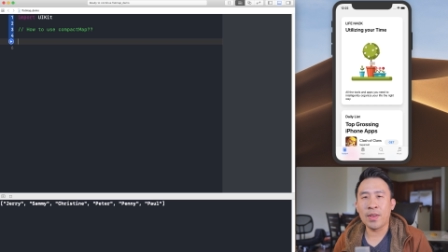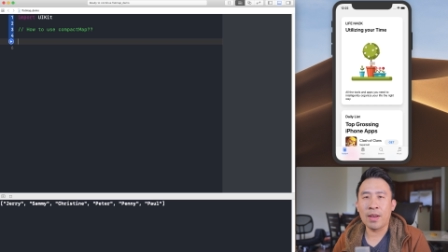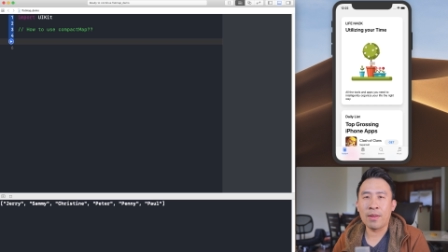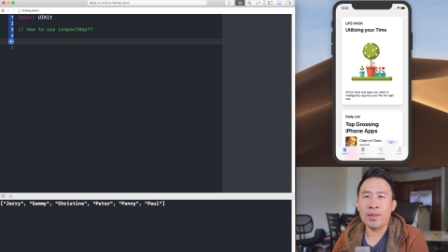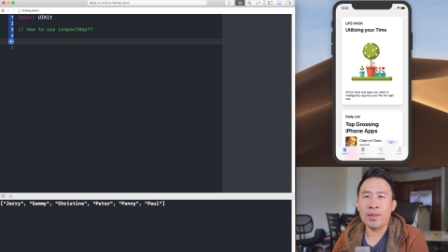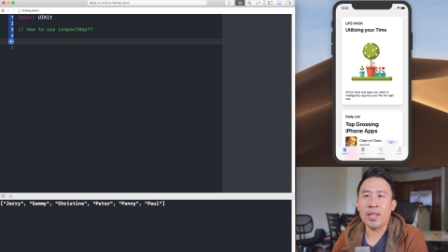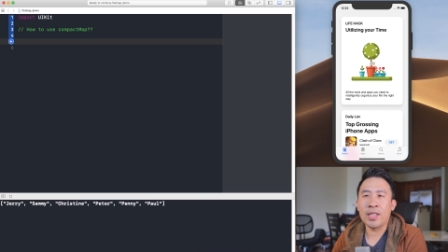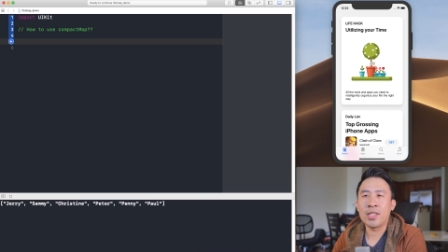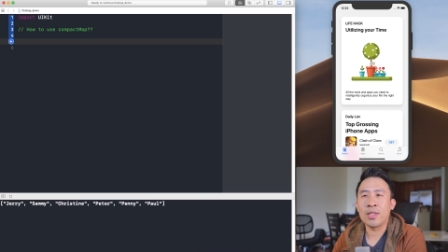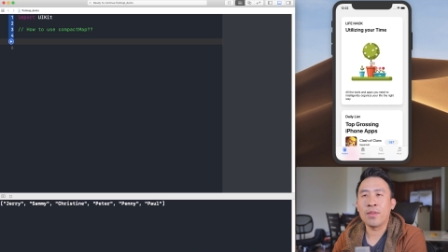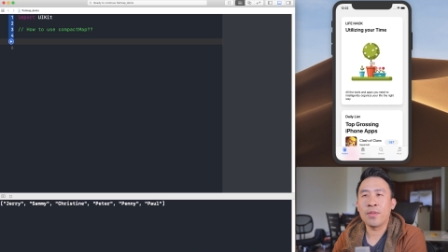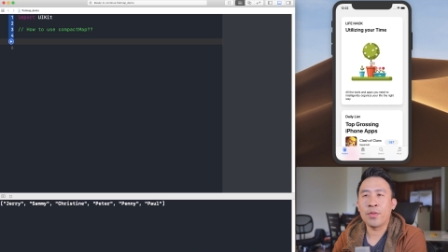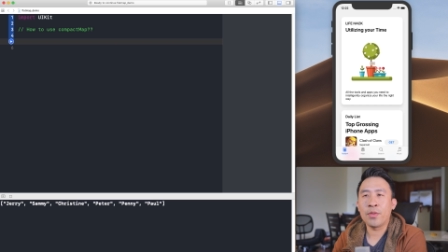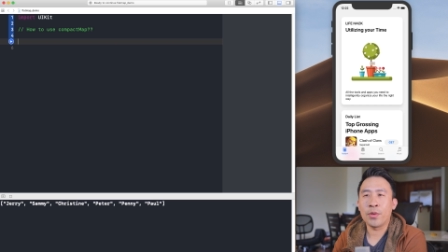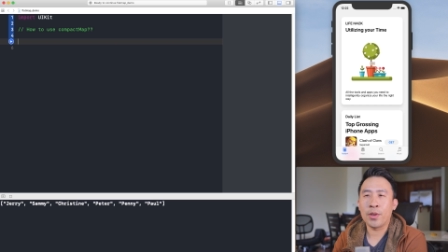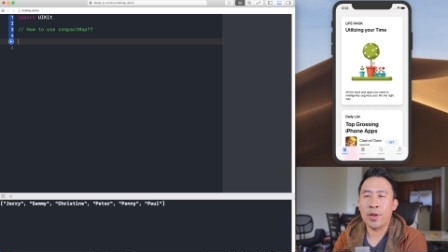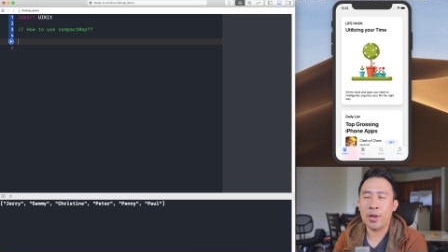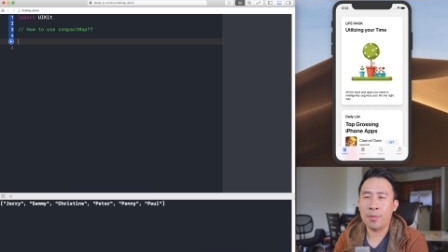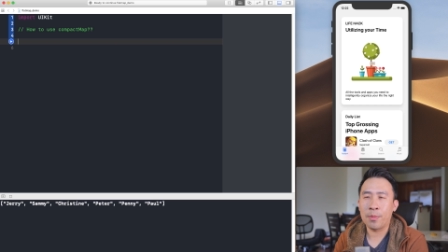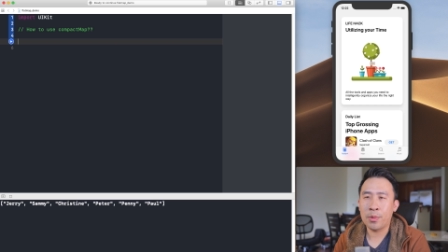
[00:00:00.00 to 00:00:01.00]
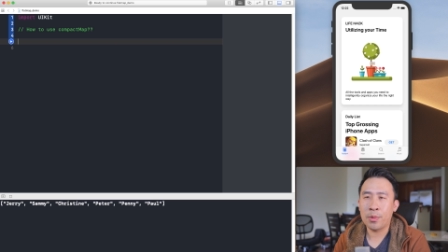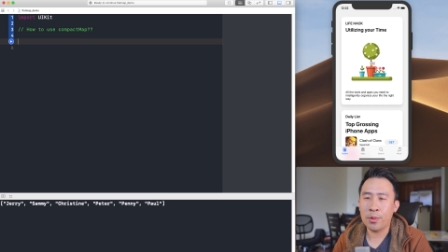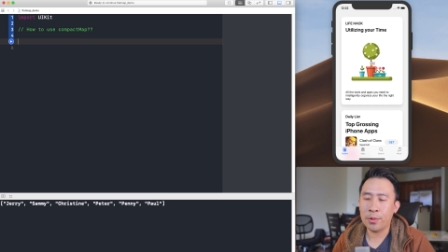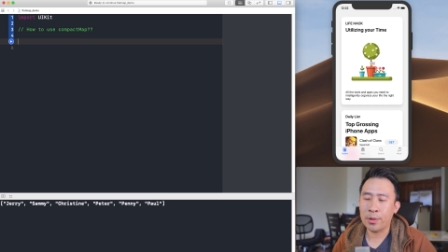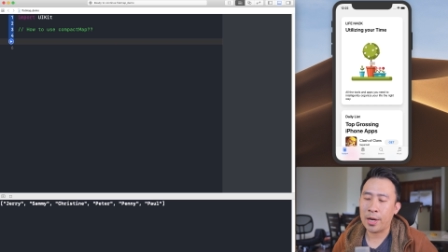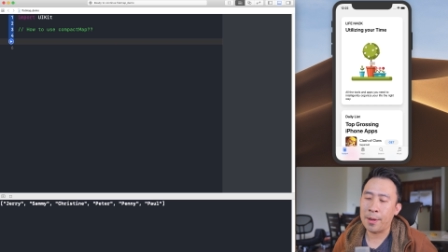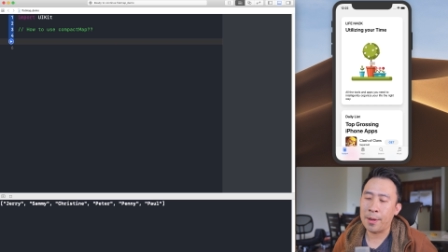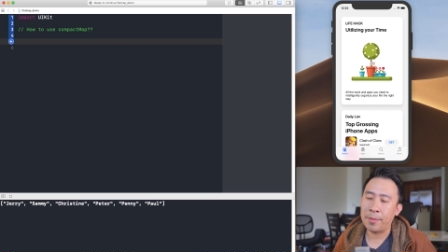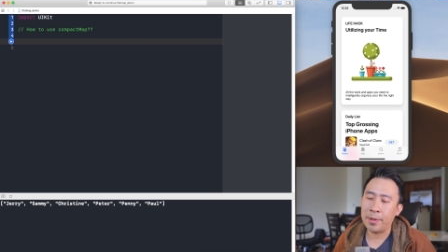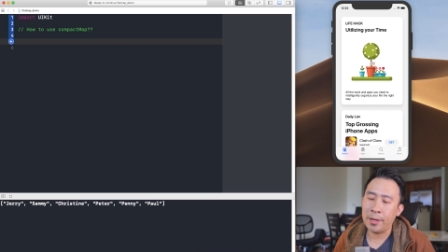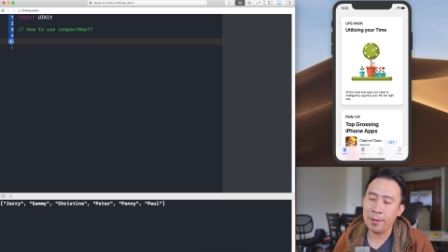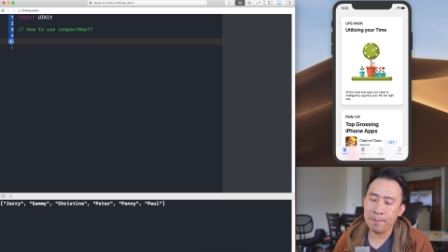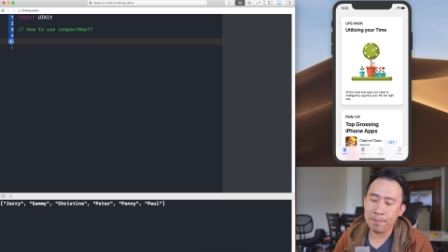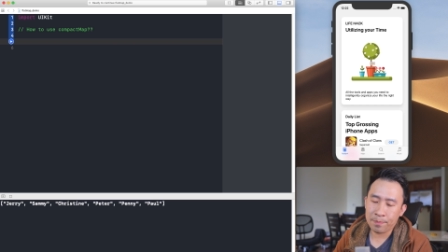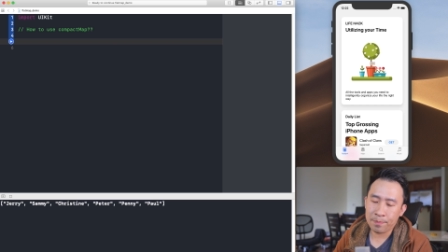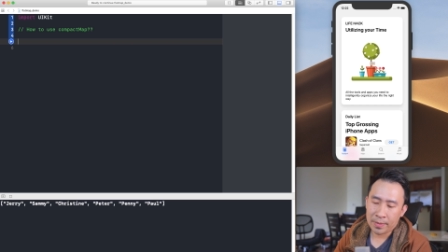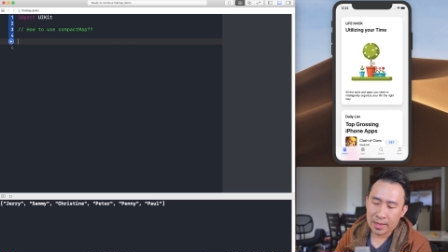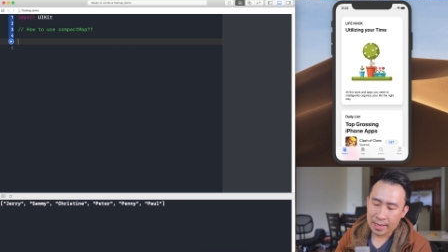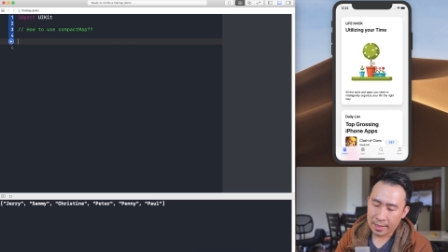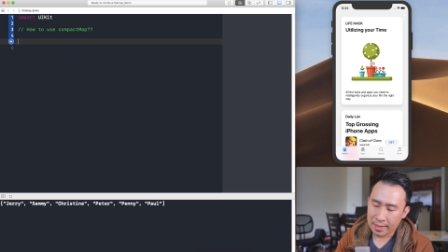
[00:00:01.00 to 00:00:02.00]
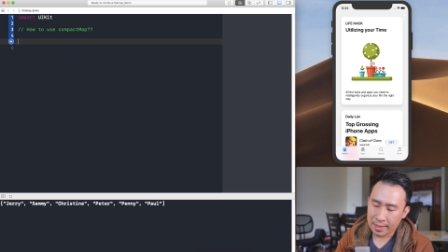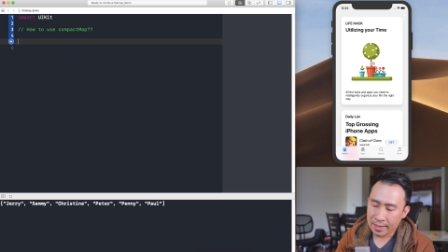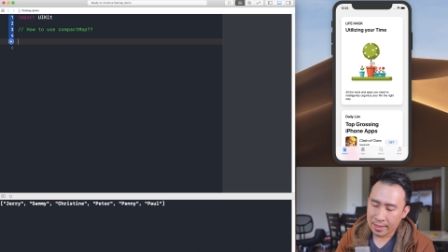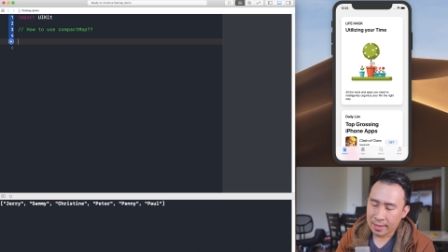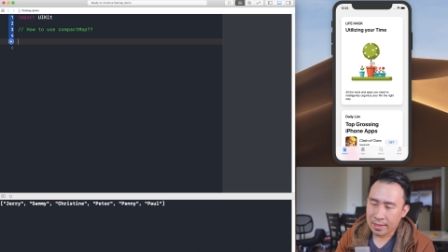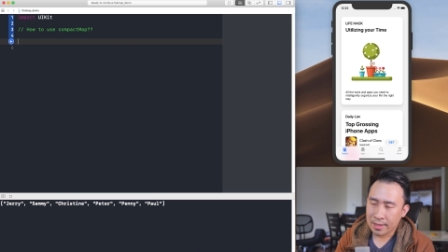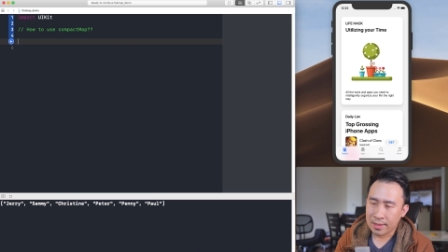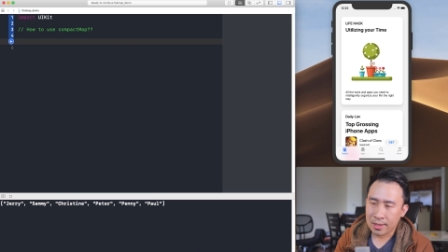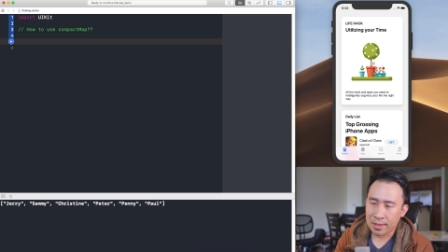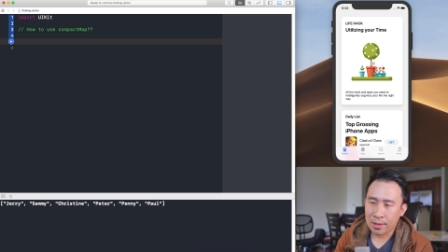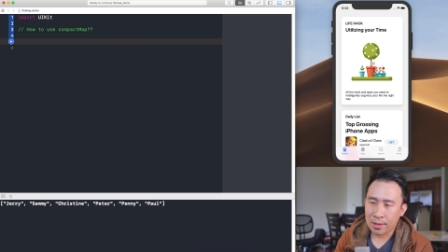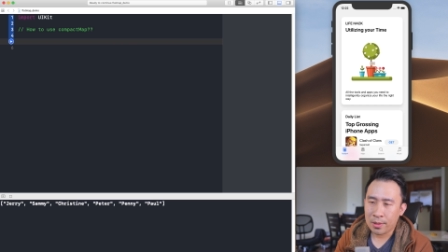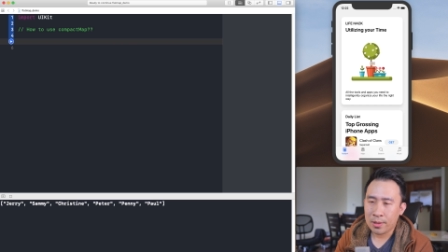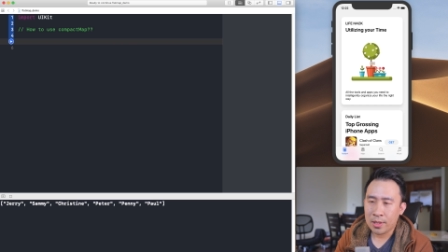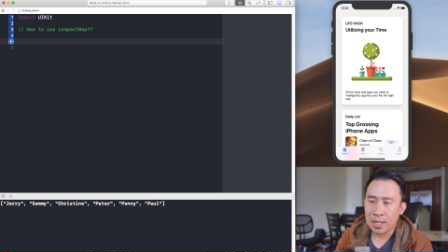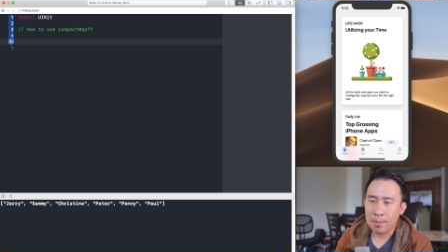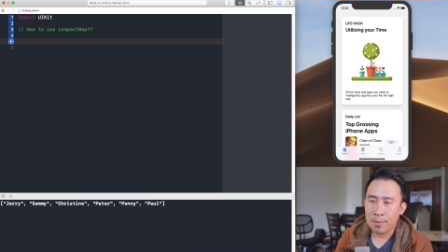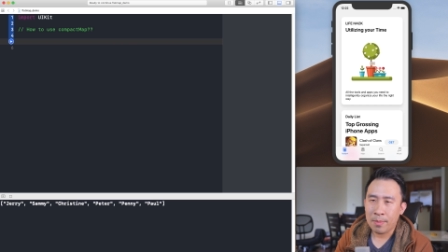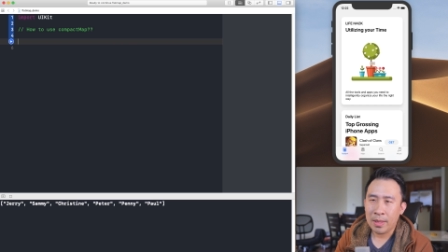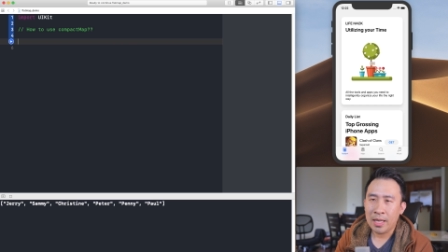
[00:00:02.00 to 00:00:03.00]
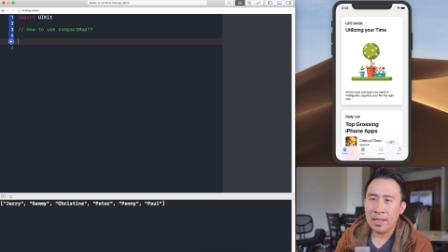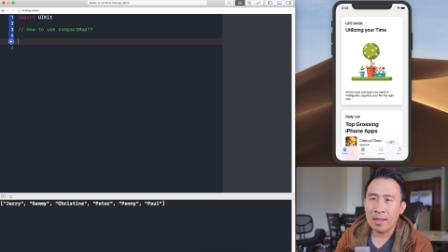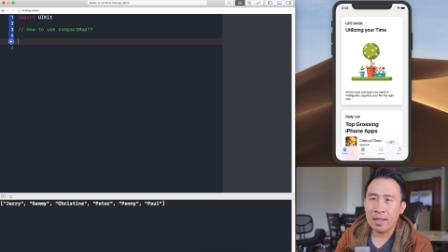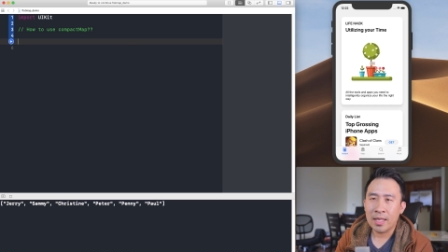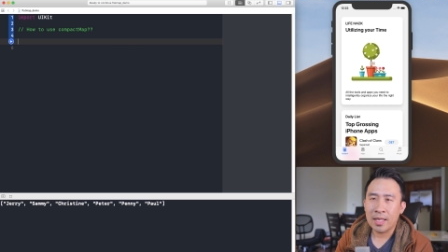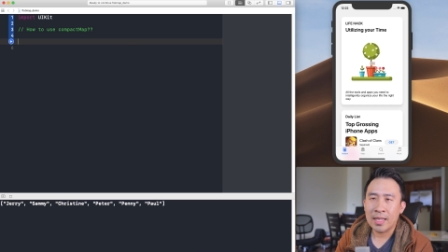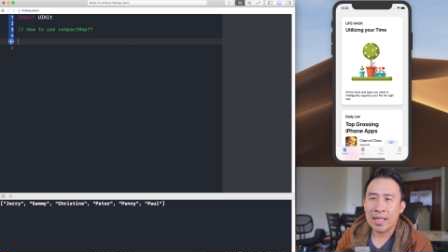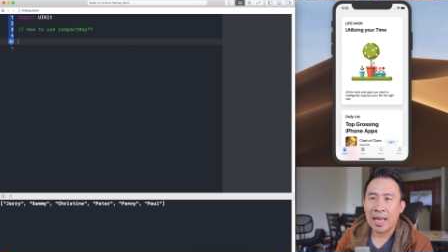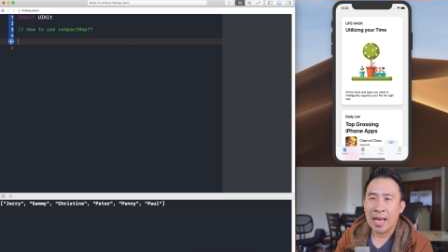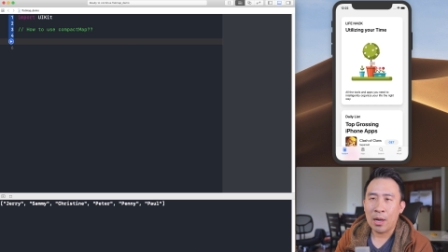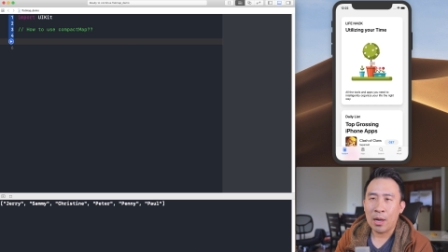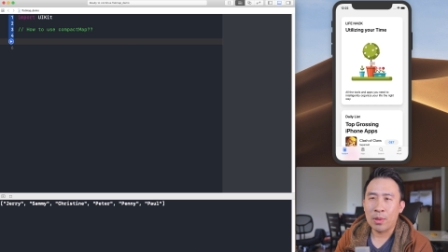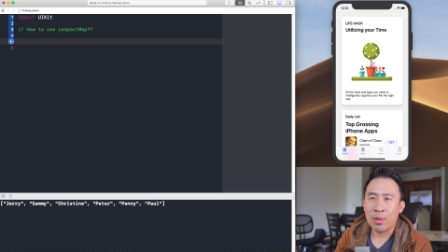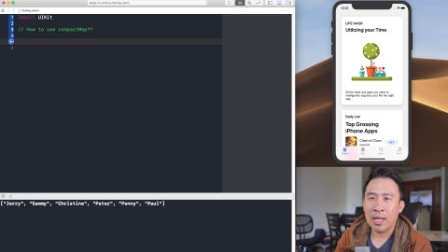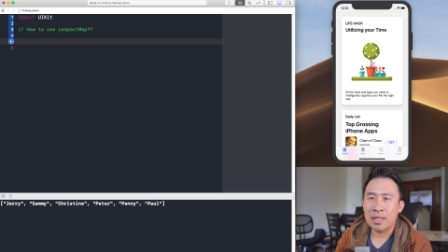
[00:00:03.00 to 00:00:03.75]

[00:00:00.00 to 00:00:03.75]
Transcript: foundation for our program here. So the main thing that I